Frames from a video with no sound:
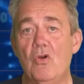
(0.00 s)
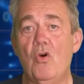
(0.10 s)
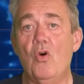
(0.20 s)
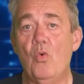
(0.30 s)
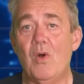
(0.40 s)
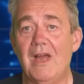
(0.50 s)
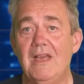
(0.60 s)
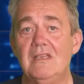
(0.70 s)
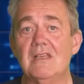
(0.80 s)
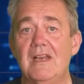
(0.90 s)

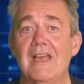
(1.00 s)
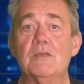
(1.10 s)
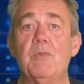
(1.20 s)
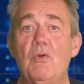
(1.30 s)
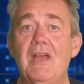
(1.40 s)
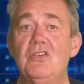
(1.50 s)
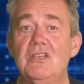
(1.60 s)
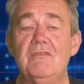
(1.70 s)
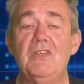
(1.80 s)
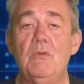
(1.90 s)
always an
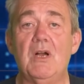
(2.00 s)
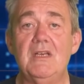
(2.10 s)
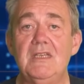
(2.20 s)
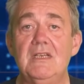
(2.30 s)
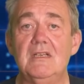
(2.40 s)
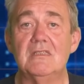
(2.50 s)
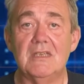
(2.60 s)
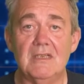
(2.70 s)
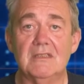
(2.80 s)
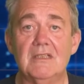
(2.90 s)
exploration of new ideas
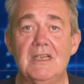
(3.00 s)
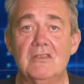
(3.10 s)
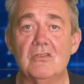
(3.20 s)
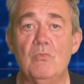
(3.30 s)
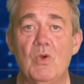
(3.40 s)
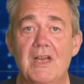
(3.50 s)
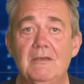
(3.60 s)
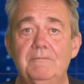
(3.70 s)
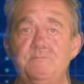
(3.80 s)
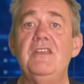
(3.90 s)
in some way.
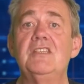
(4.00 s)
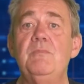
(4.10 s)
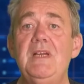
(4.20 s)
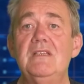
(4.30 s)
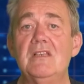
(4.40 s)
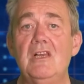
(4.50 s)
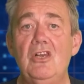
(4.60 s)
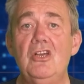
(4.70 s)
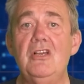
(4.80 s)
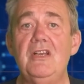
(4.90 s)
This means that
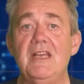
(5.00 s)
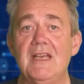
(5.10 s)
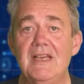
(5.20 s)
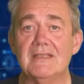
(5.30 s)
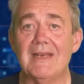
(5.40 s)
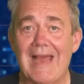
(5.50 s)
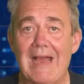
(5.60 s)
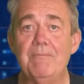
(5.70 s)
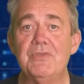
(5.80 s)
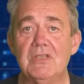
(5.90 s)
learning is an
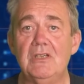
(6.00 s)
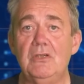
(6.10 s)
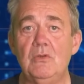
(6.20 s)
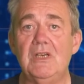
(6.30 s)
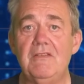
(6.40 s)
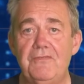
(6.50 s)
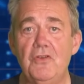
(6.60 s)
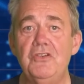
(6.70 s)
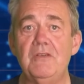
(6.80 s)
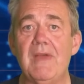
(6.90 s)
absolutely
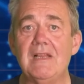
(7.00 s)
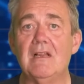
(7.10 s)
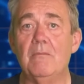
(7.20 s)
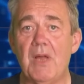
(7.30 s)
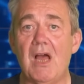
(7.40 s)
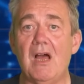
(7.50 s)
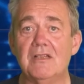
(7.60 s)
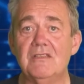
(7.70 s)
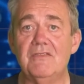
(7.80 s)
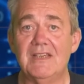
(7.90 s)
fundamental
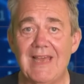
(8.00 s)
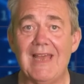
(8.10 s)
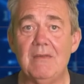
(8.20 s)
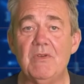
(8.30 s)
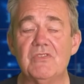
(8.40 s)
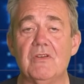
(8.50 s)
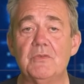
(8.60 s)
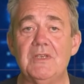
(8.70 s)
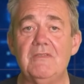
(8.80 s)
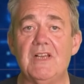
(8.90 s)
part of the game of
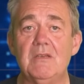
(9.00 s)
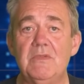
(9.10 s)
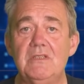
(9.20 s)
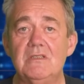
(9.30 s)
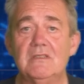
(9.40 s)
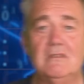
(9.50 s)
software development.